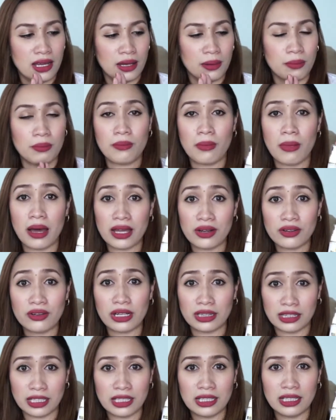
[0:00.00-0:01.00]
may
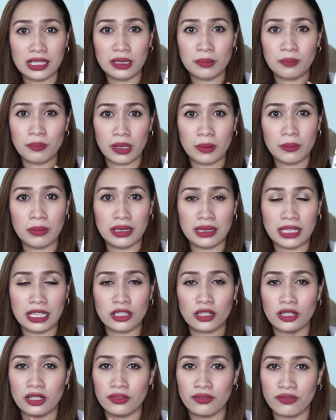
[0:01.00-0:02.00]
retinyl
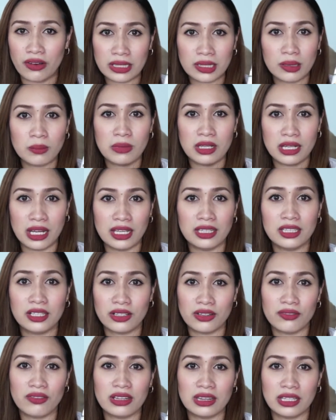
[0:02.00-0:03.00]
palmitate or vitamin A
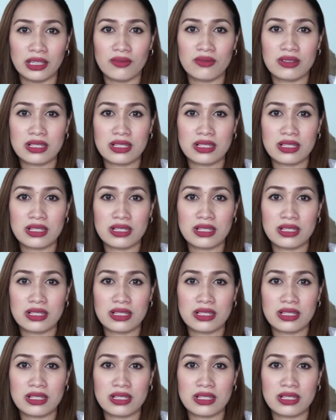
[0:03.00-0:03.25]
derivative